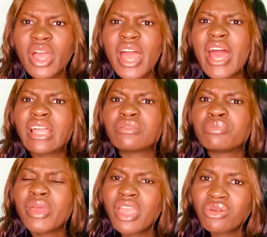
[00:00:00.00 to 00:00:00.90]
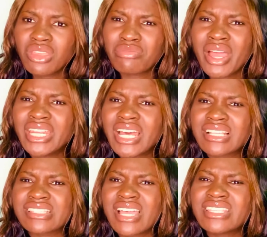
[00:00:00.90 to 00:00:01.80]
And bear you in mind,
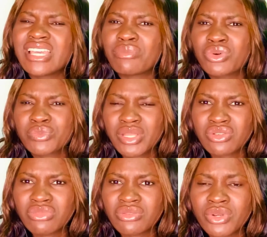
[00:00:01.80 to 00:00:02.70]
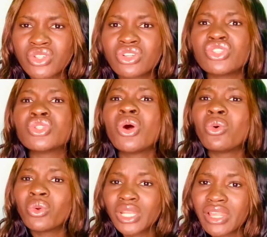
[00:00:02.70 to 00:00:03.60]
anxiety and postpartum depression is not
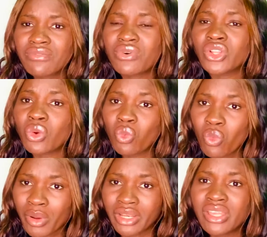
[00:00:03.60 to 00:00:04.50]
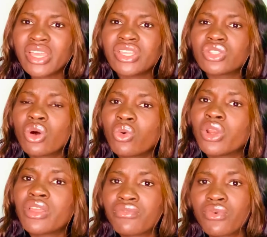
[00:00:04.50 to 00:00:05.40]
only for the woman, it's not only
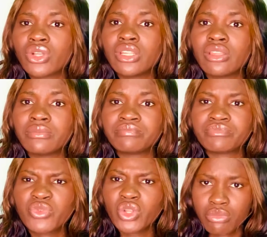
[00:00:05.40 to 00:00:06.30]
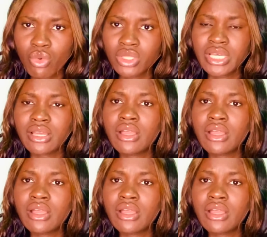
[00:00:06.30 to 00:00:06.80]
for the mother.